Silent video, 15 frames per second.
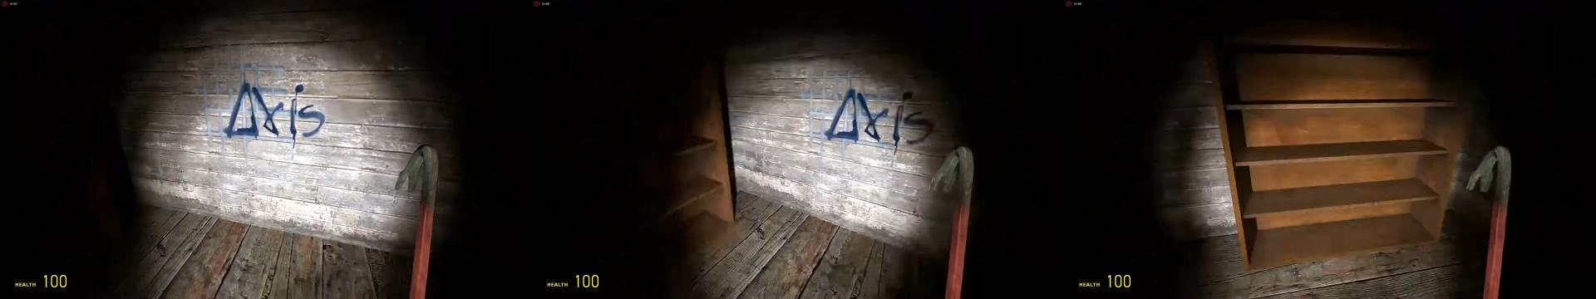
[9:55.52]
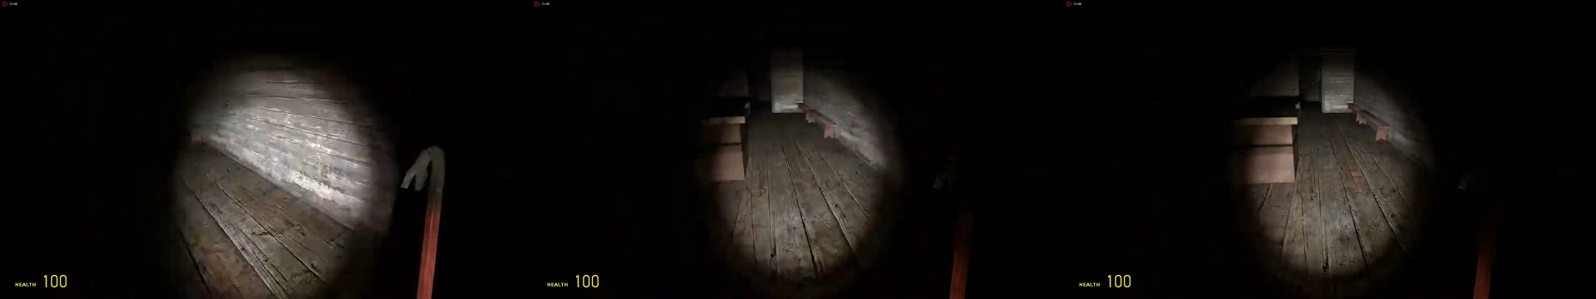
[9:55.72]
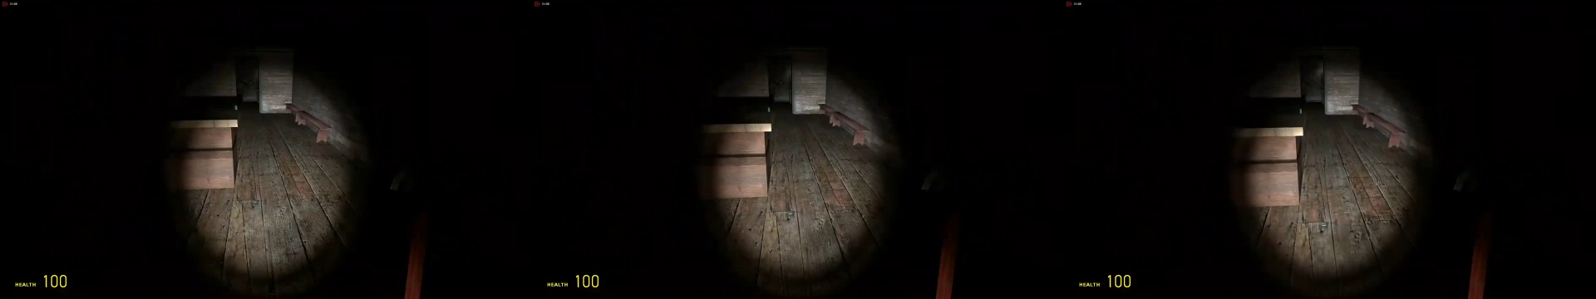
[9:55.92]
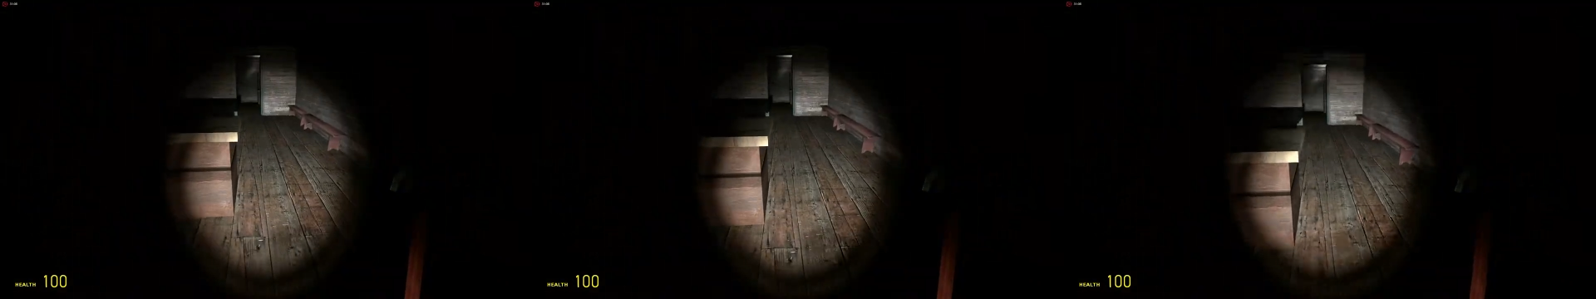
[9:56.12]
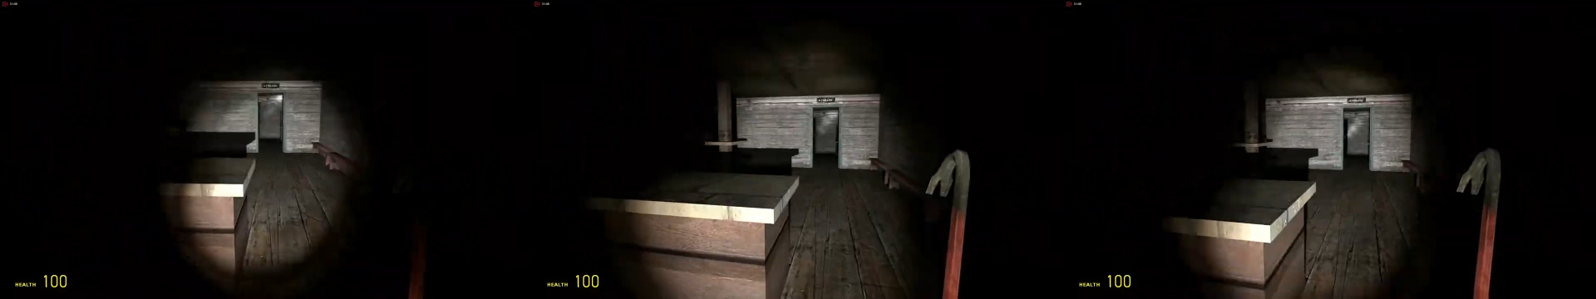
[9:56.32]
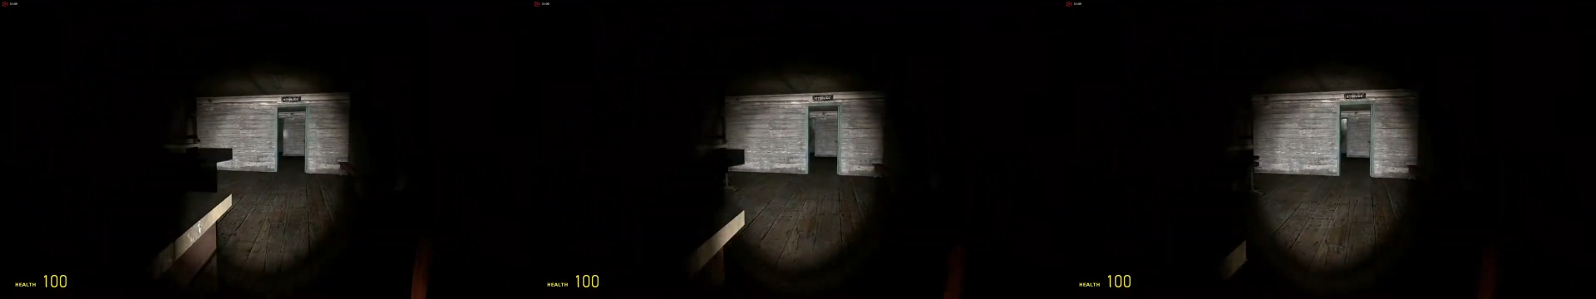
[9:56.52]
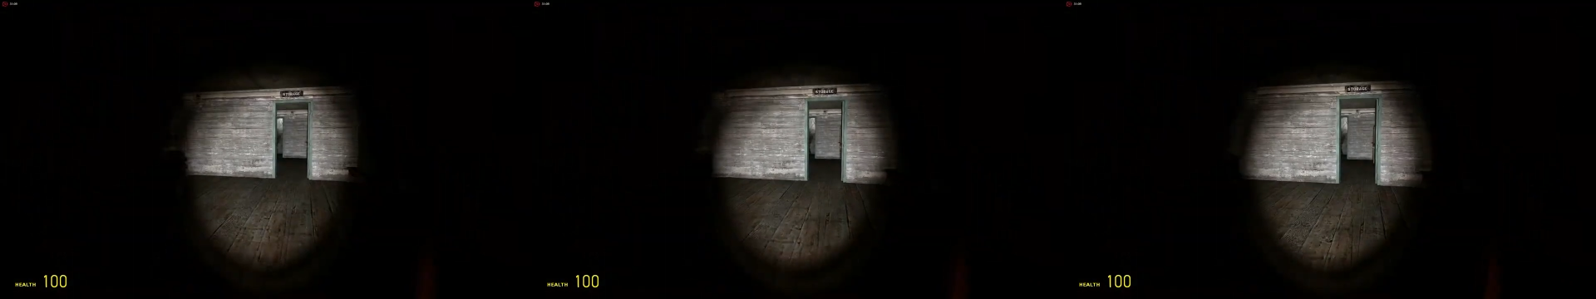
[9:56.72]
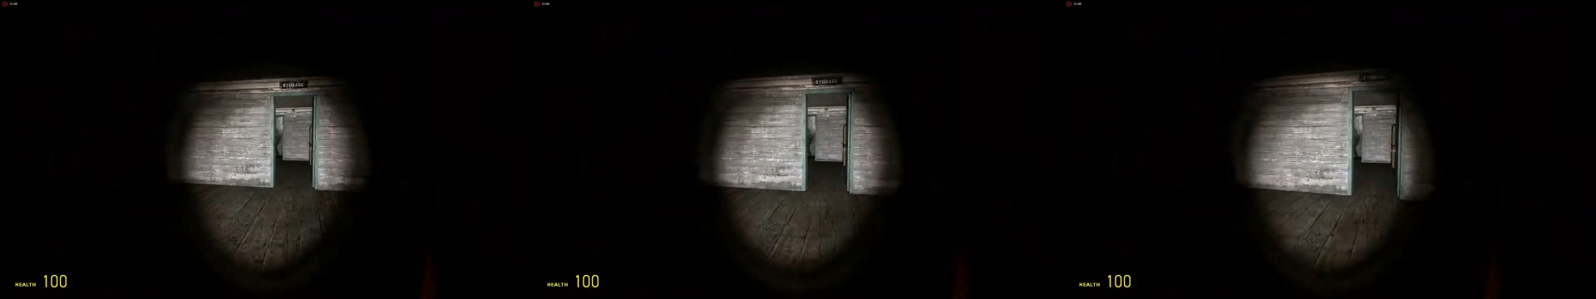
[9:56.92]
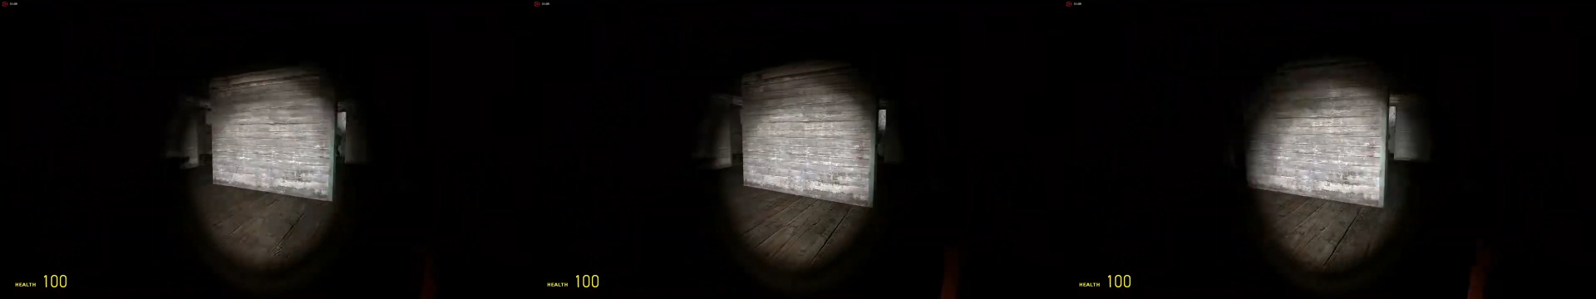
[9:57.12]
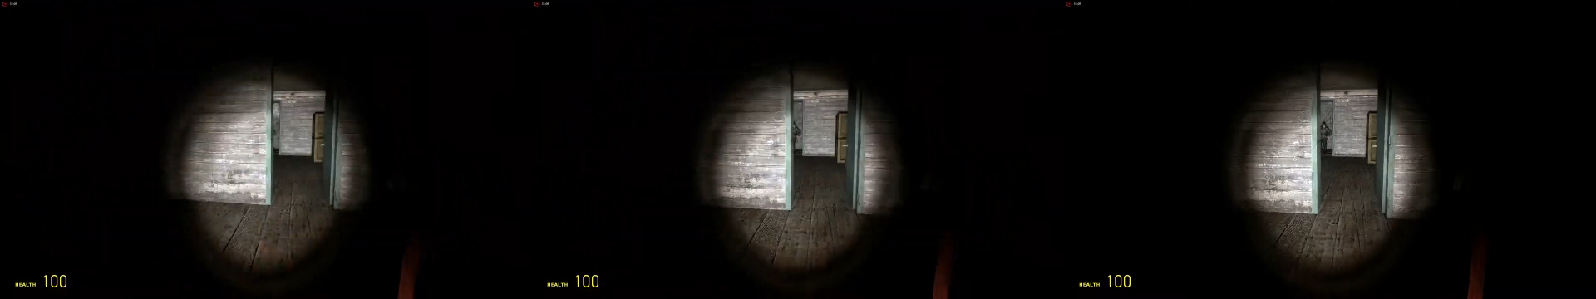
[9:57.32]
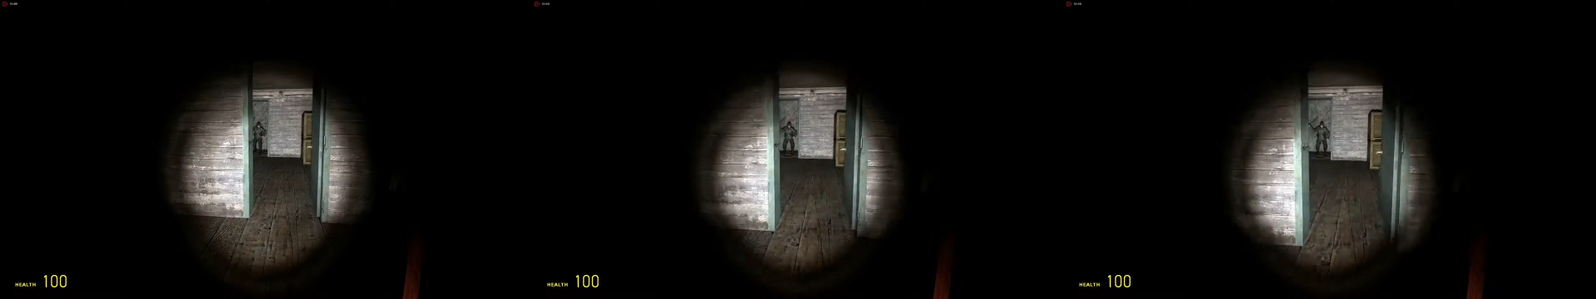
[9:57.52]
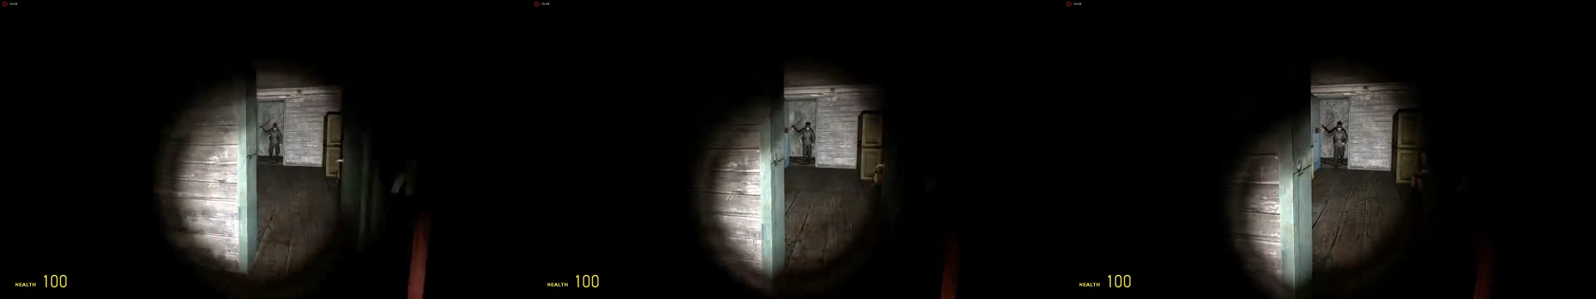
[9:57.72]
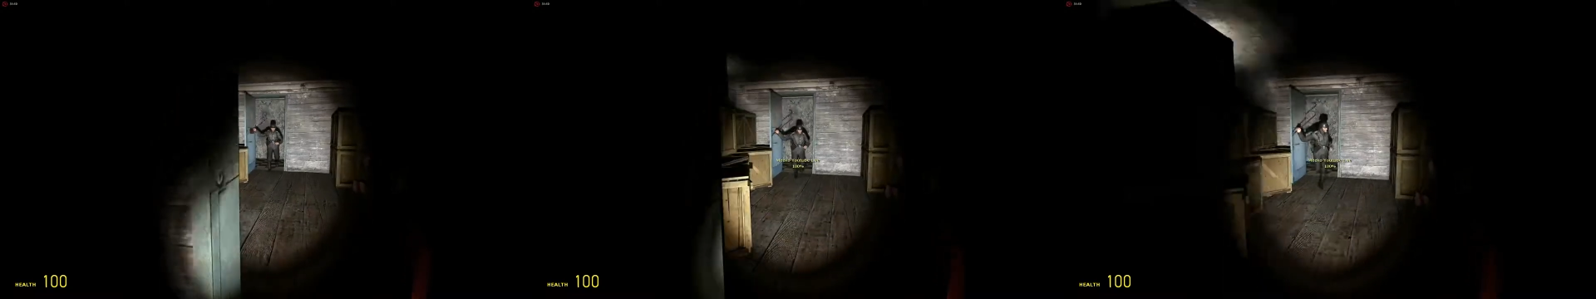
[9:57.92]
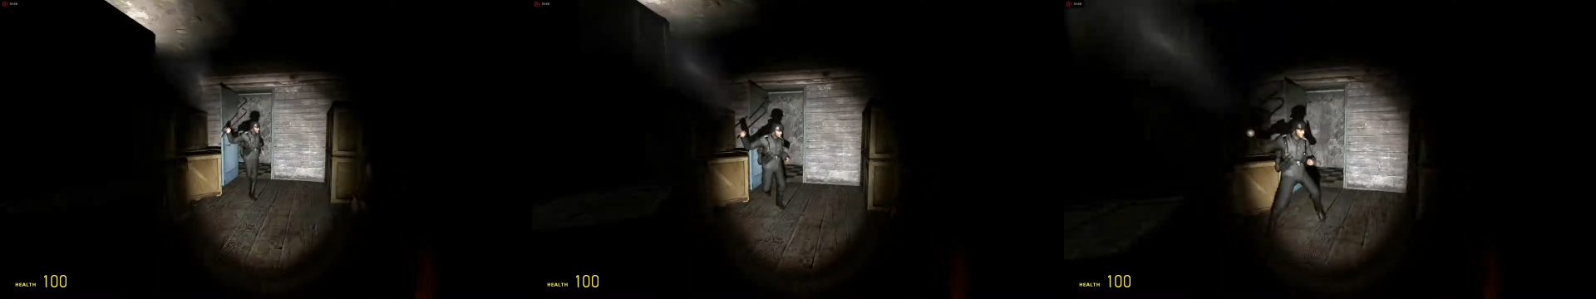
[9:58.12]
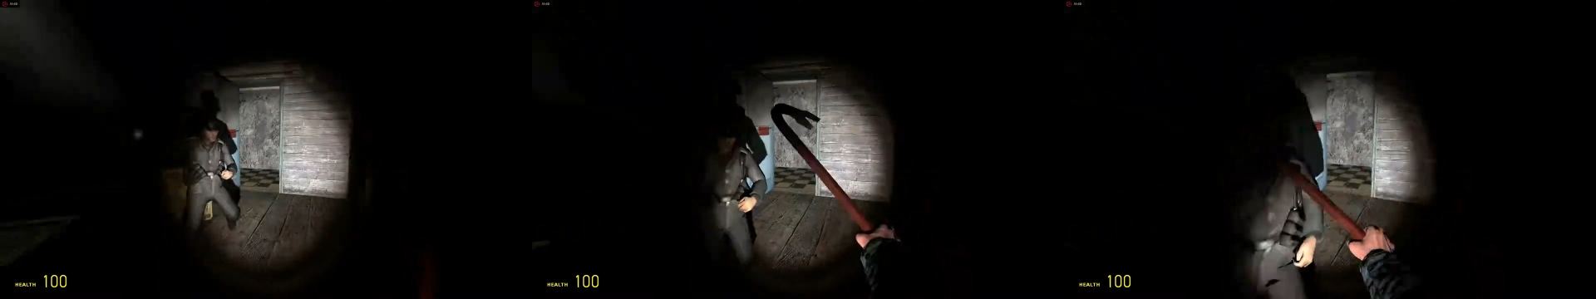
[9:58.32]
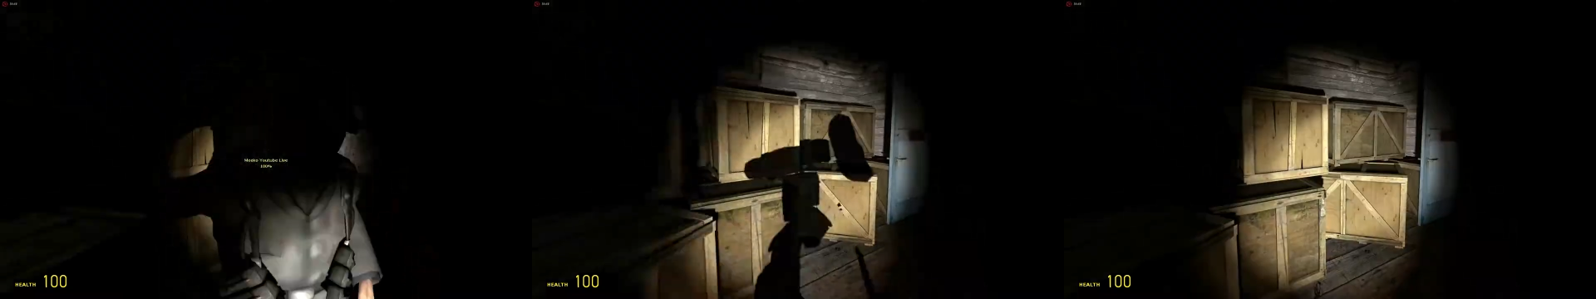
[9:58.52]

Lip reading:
[unreadable: no face in view]